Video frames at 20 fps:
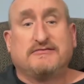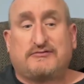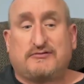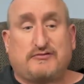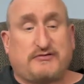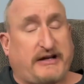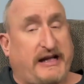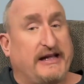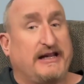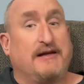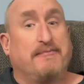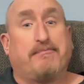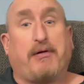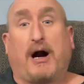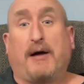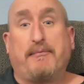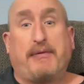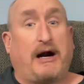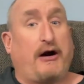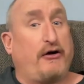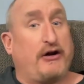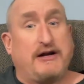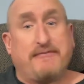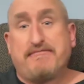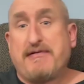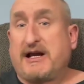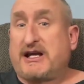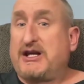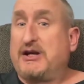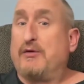Can the barbarian
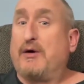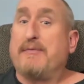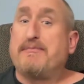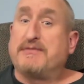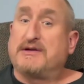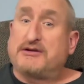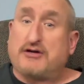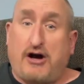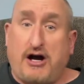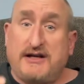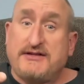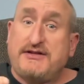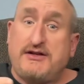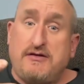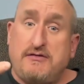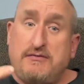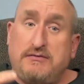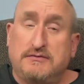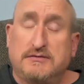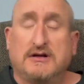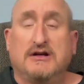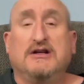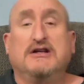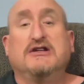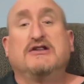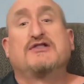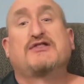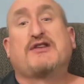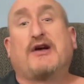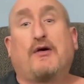pick you up and toss you?
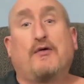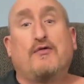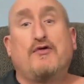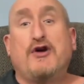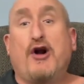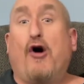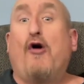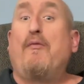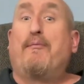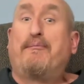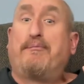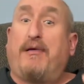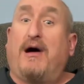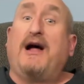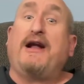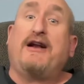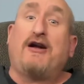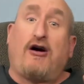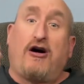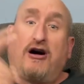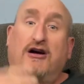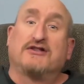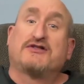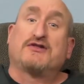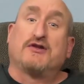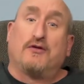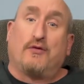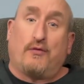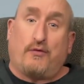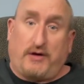So no but
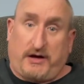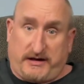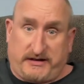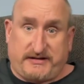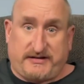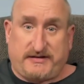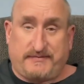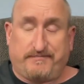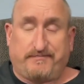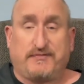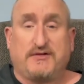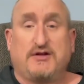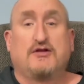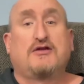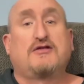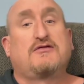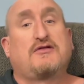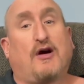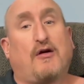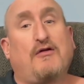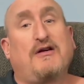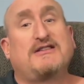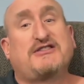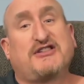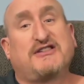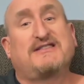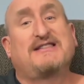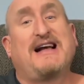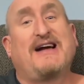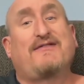also works. You don't
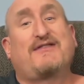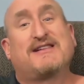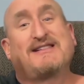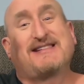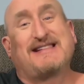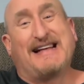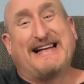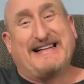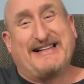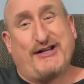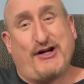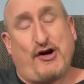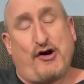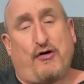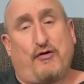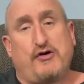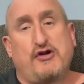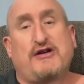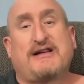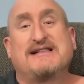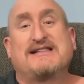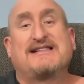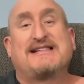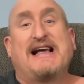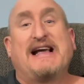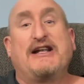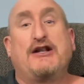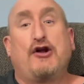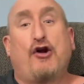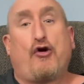just have to say no. You can
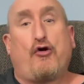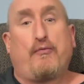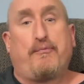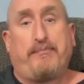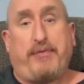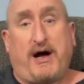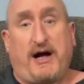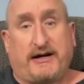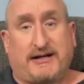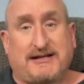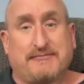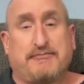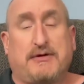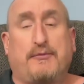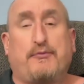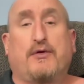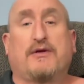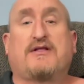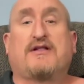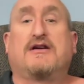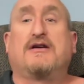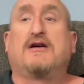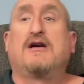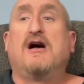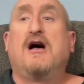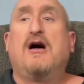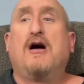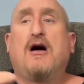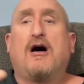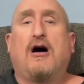say no but. Come up with a
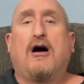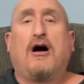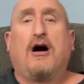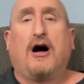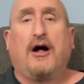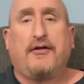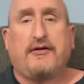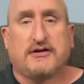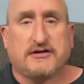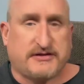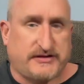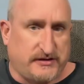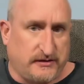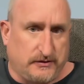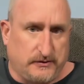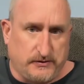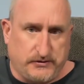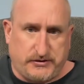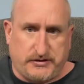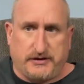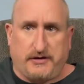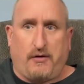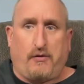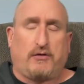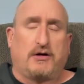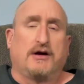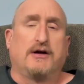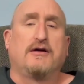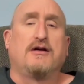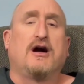other solution
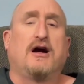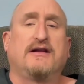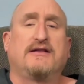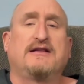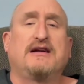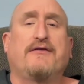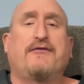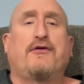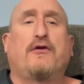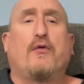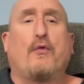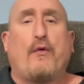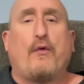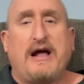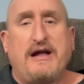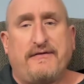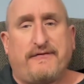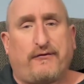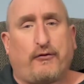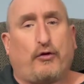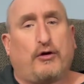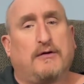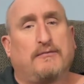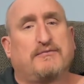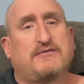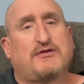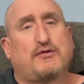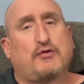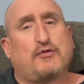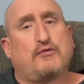or a different way for them
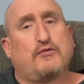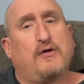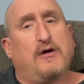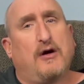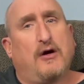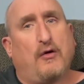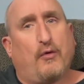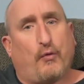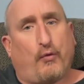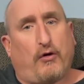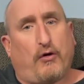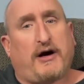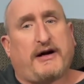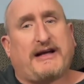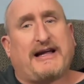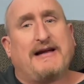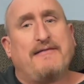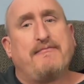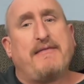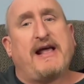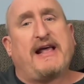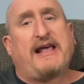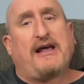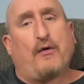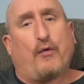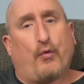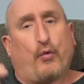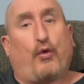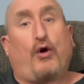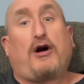to work and make
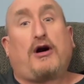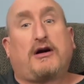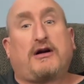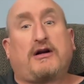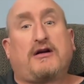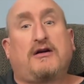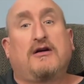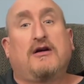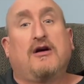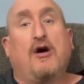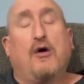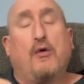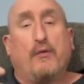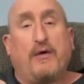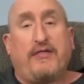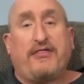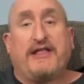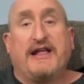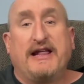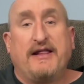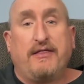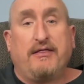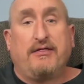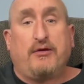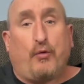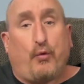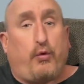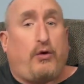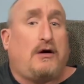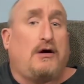it work within the
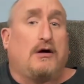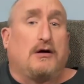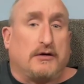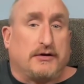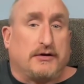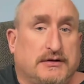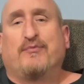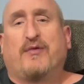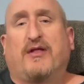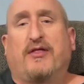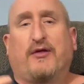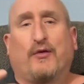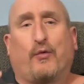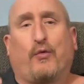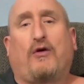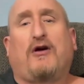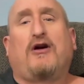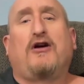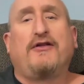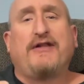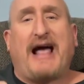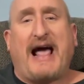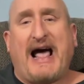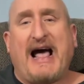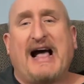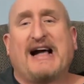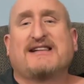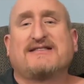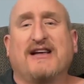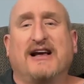world. The world
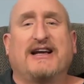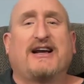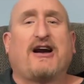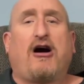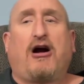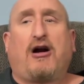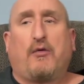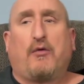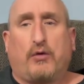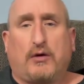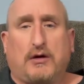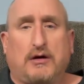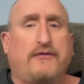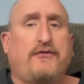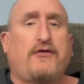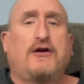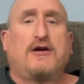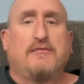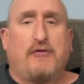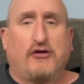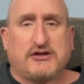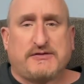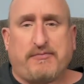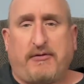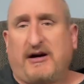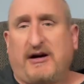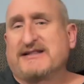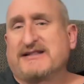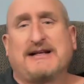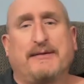acts like our world for the most
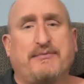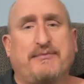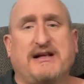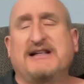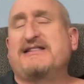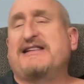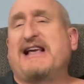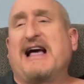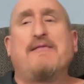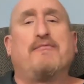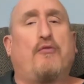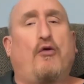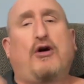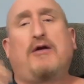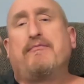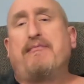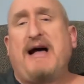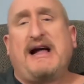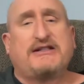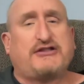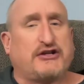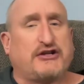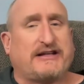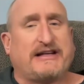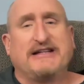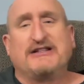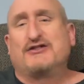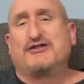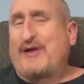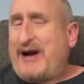part, except it's got more magic
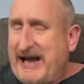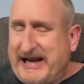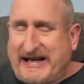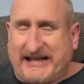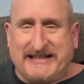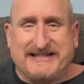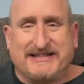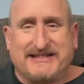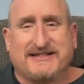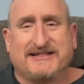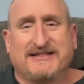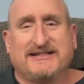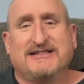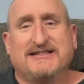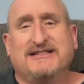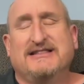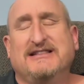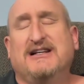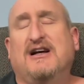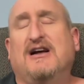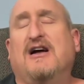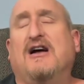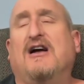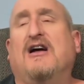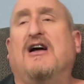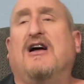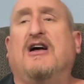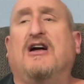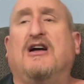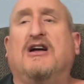and dragons.
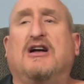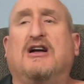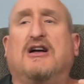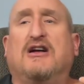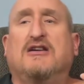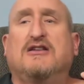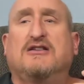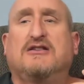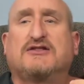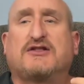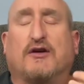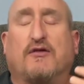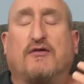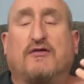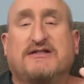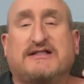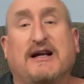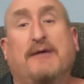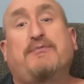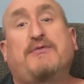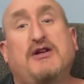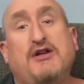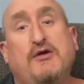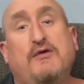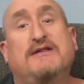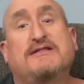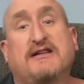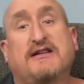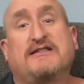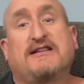So it's up to you
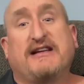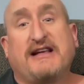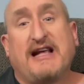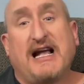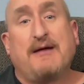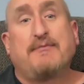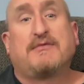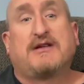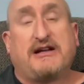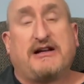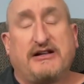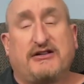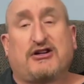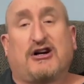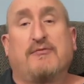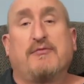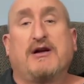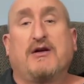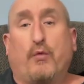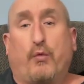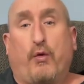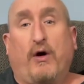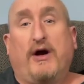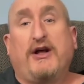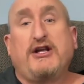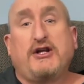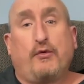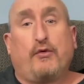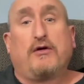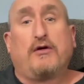as the DM to determine what
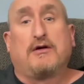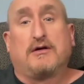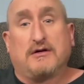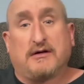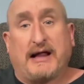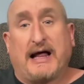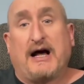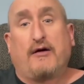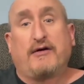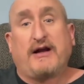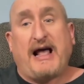you will allow